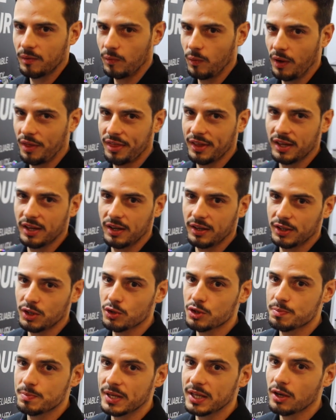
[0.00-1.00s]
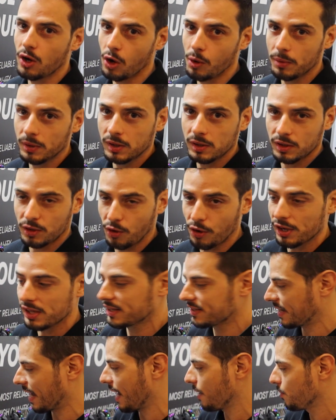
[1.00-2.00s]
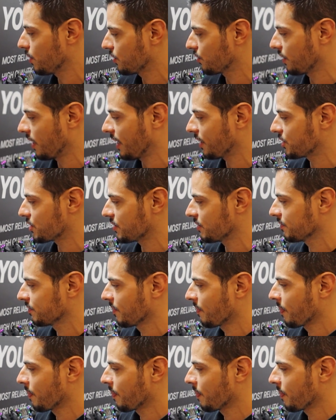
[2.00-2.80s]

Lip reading: with a USB coil cable connection,